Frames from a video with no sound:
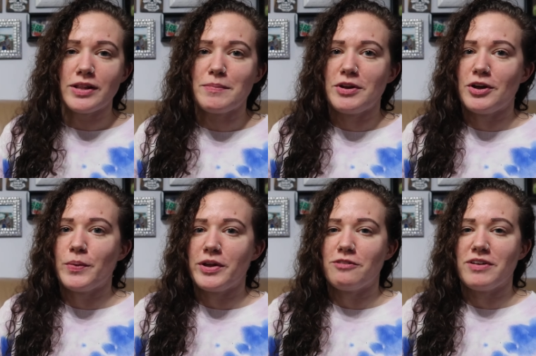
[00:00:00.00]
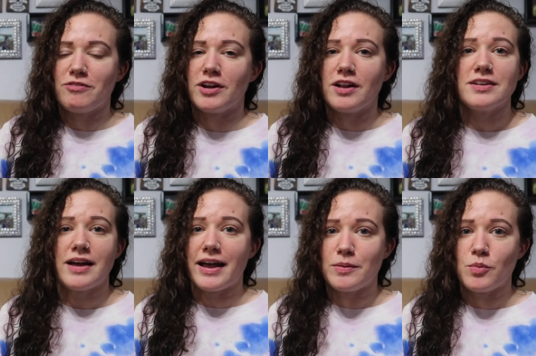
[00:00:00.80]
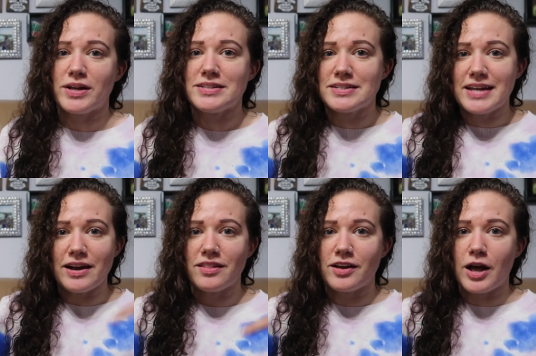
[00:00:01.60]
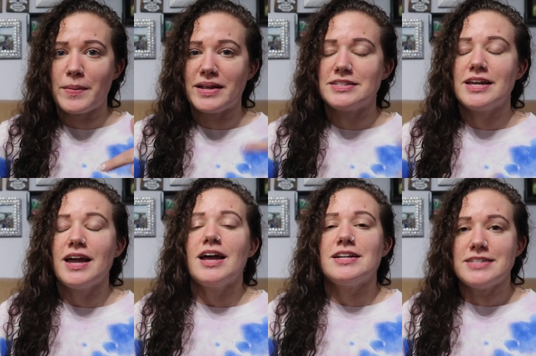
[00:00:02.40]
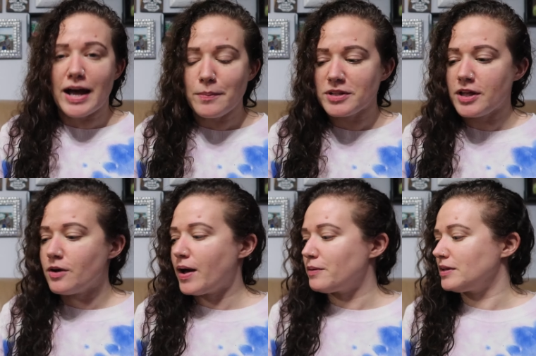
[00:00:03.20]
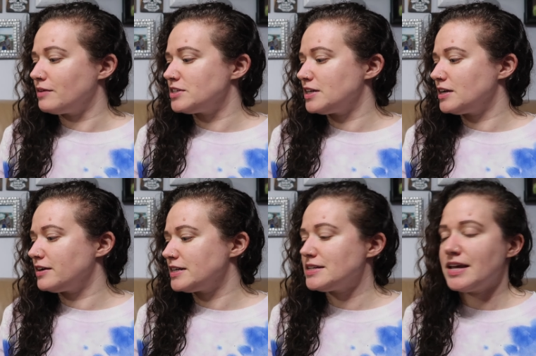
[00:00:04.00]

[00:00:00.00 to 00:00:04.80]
Let me know what your favorite item was down in the comments down below. I would love to hear it.